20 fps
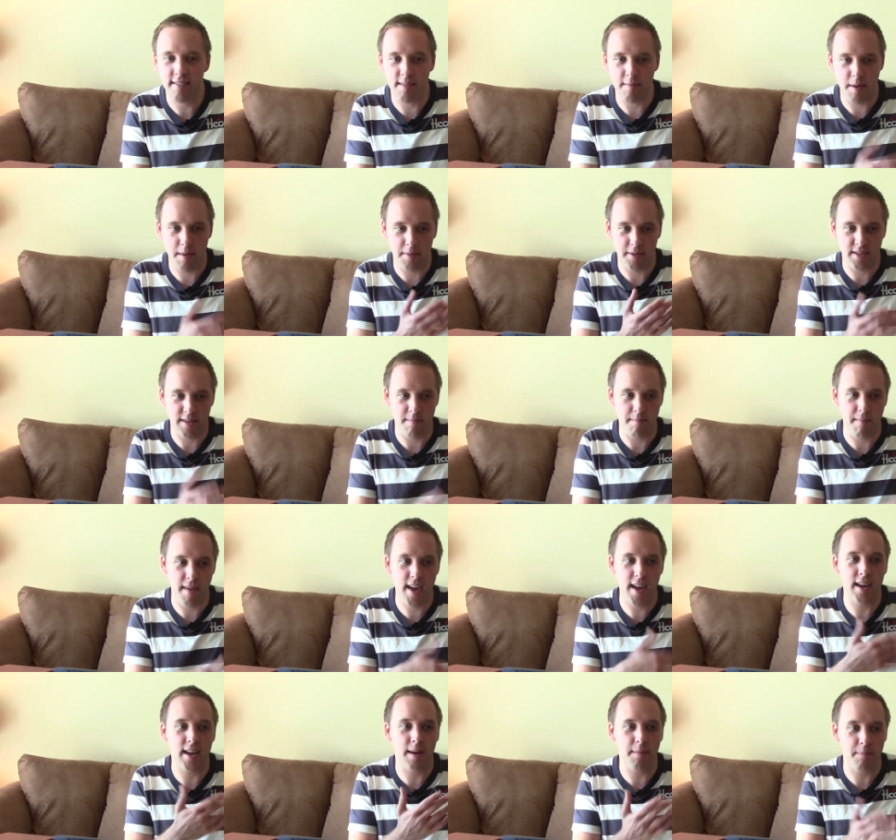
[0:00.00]
to be able to
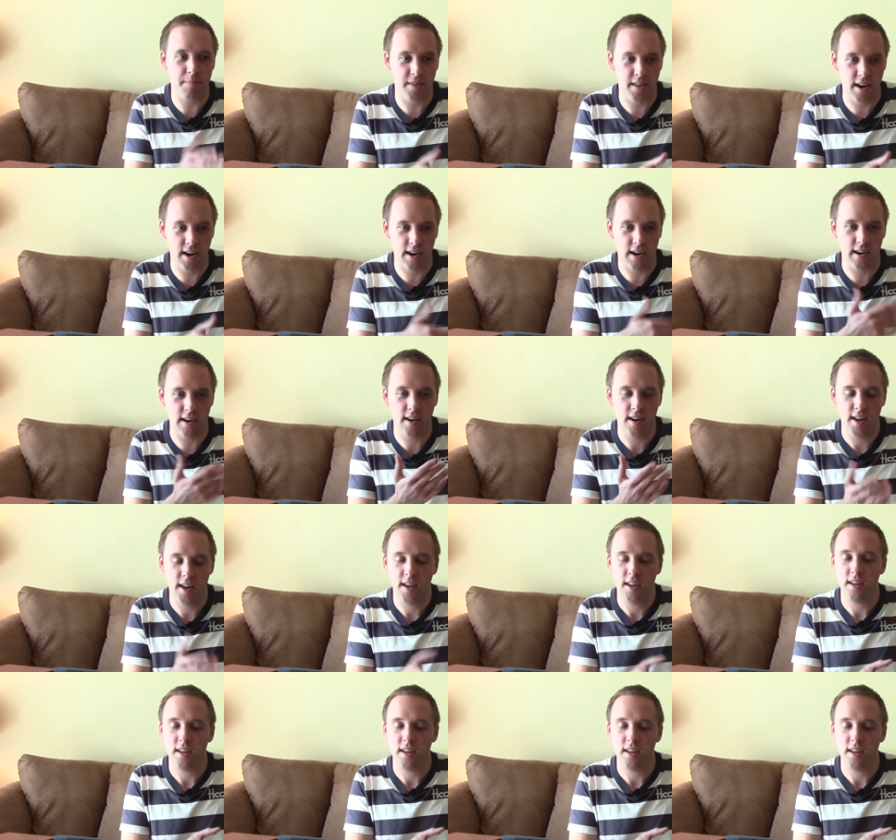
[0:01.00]
make up their